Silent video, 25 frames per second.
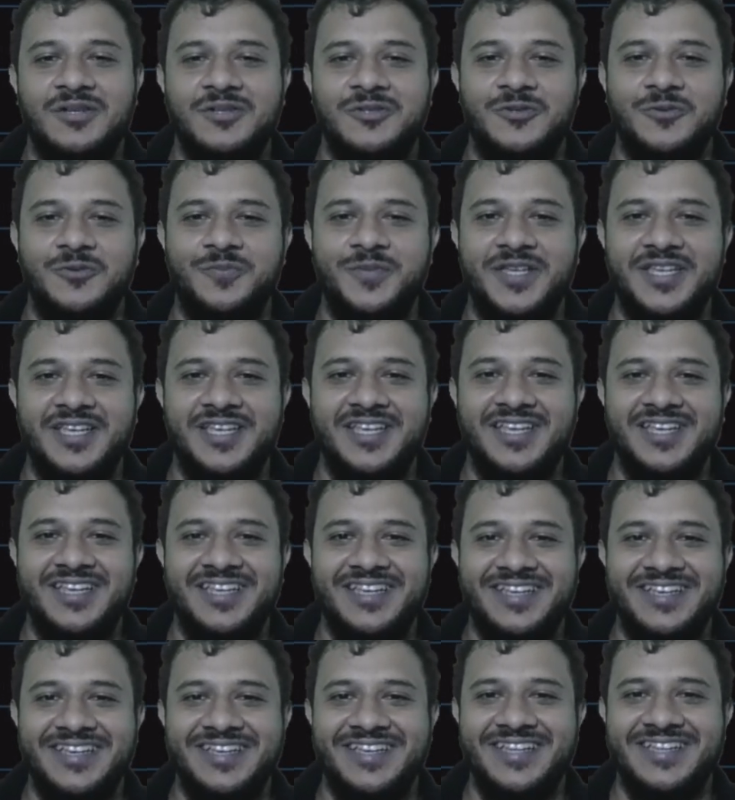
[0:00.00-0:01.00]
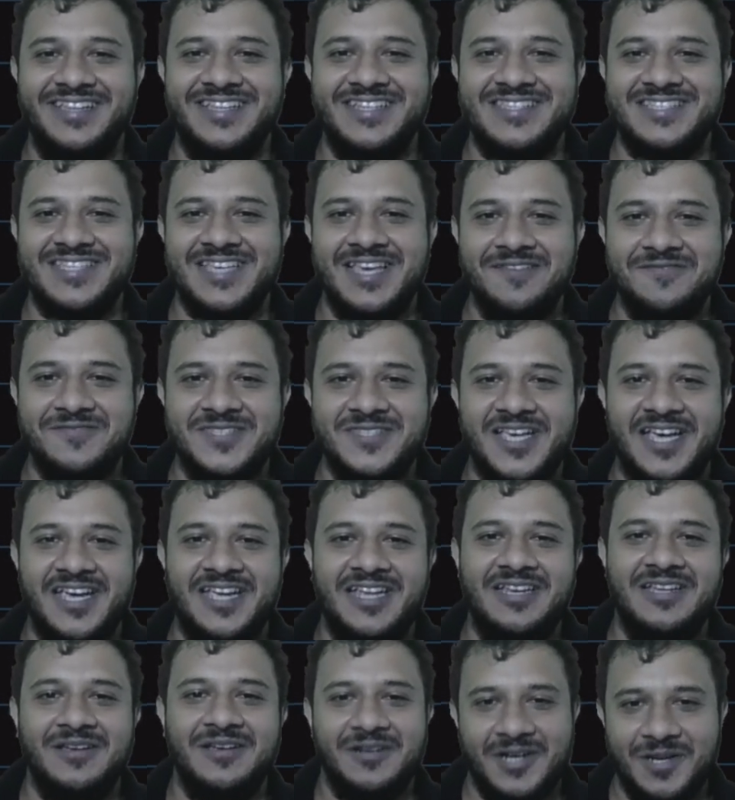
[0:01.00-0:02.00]
to be in the safe
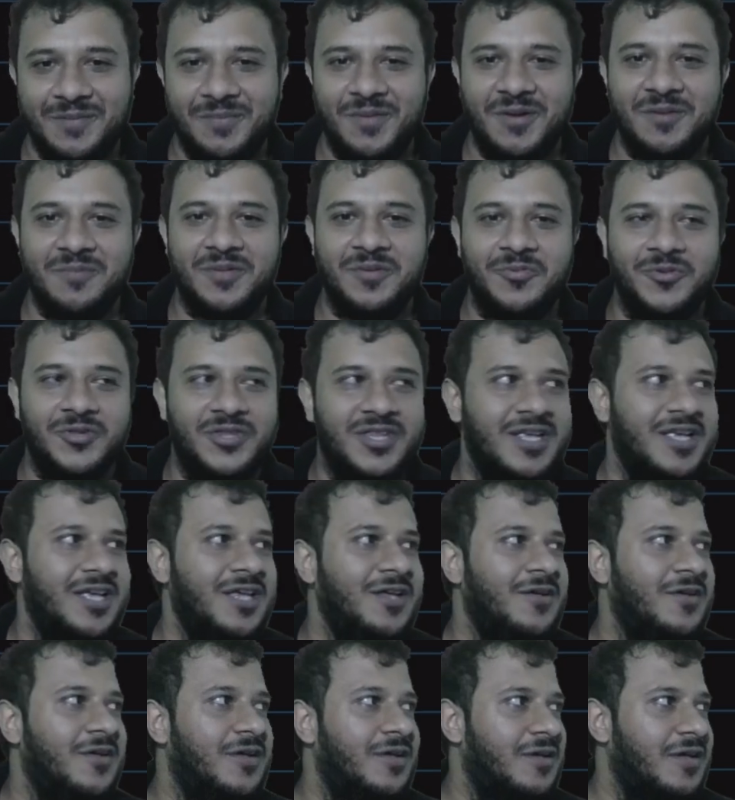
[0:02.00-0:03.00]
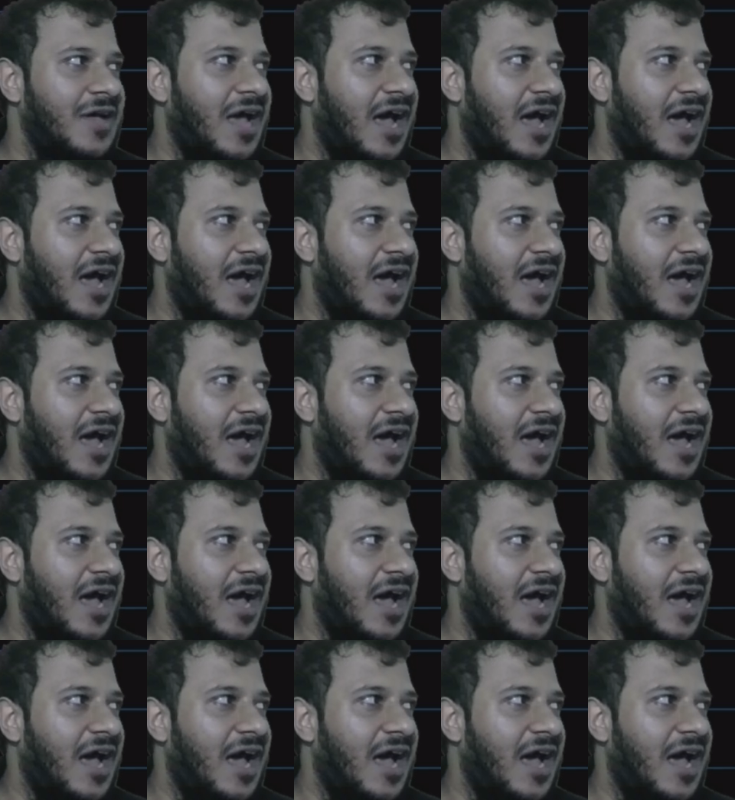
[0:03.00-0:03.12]
side, remember, Pute,